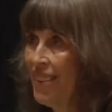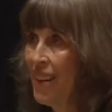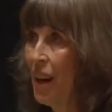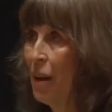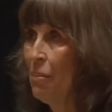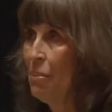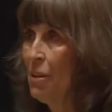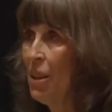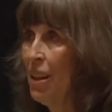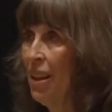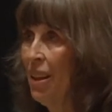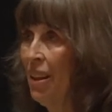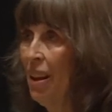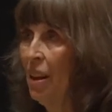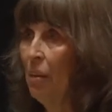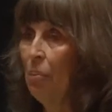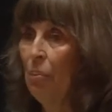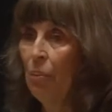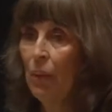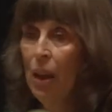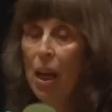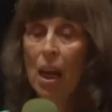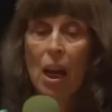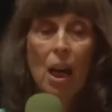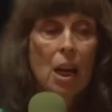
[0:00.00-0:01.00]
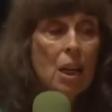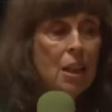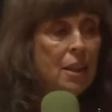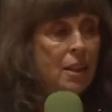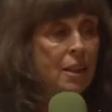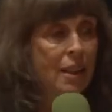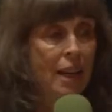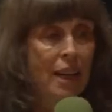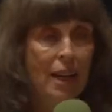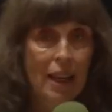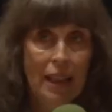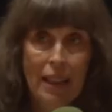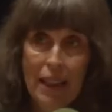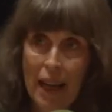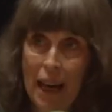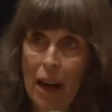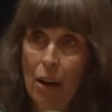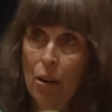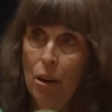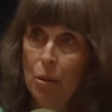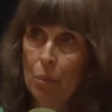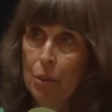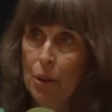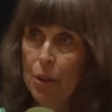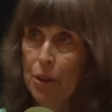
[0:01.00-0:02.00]
time to get up, stay
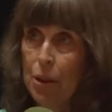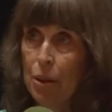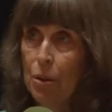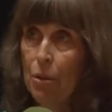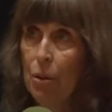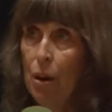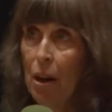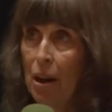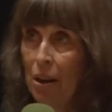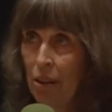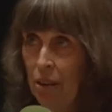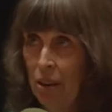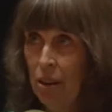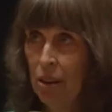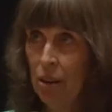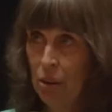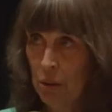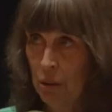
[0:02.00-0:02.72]
accountable to our